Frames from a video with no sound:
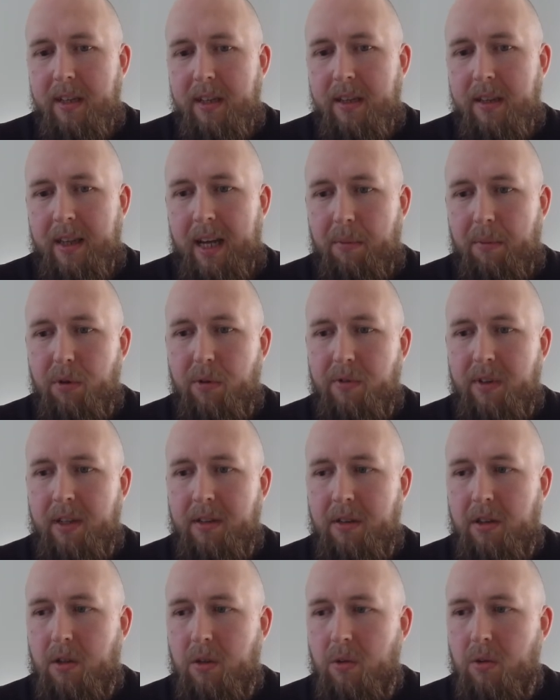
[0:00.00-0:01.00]
that moved
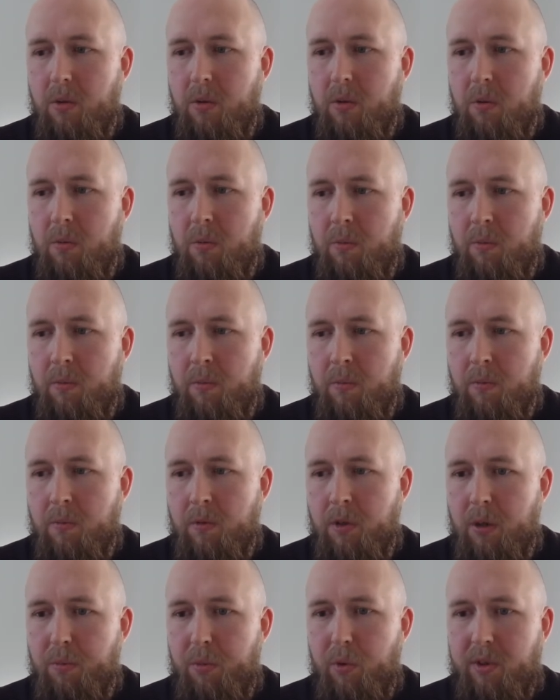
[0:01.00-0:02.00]
into
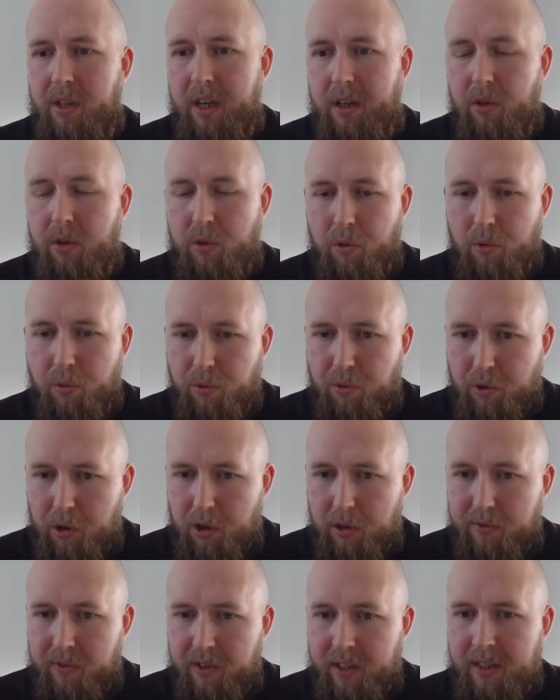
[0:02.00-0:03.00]
more technical
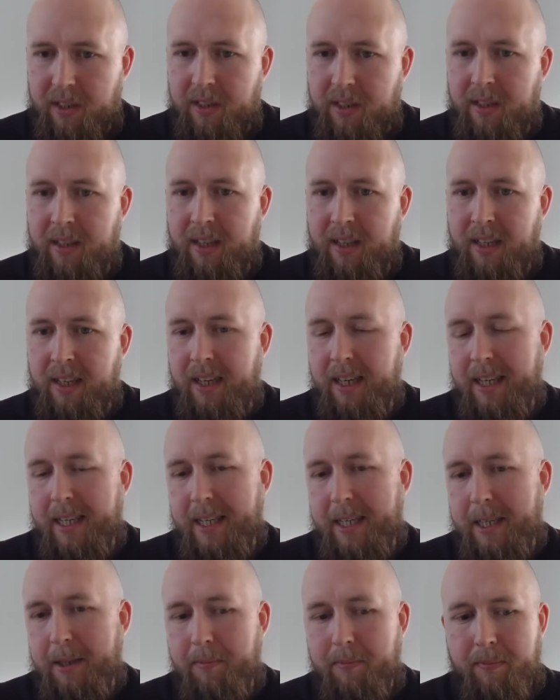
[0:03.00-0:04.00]
stuff, and
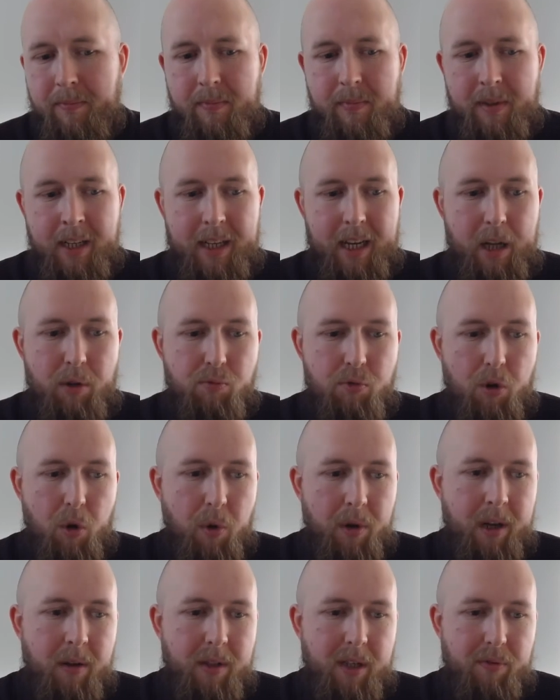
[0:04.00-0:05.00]
again
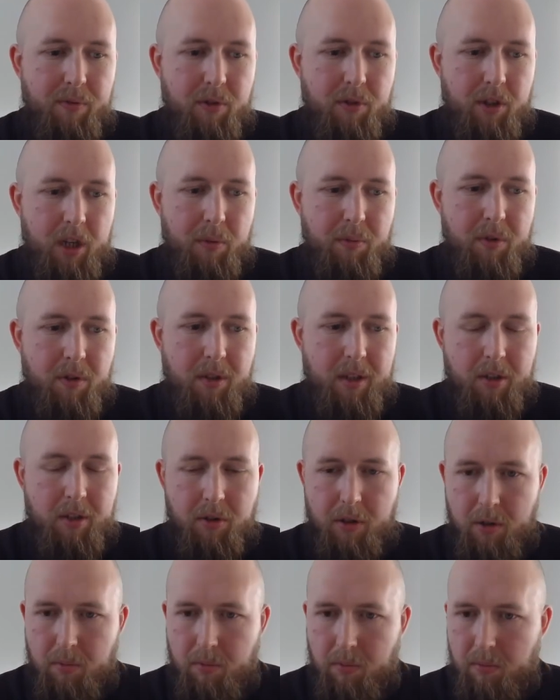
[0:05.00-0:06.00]
rolling out different types of
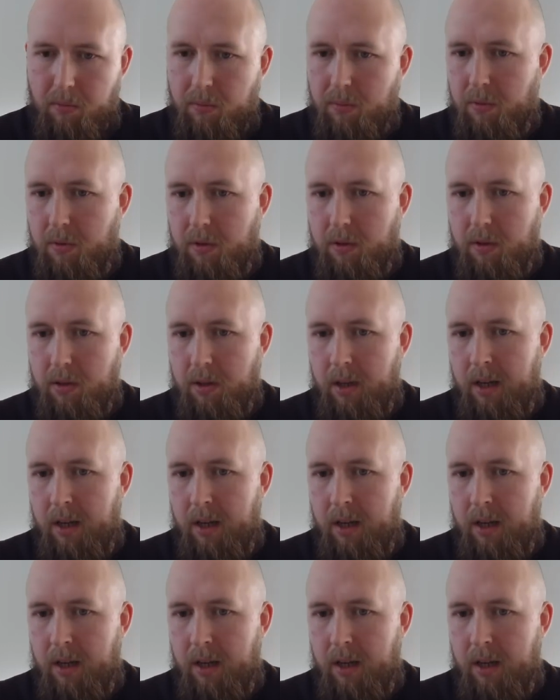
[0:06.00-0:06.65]
systems.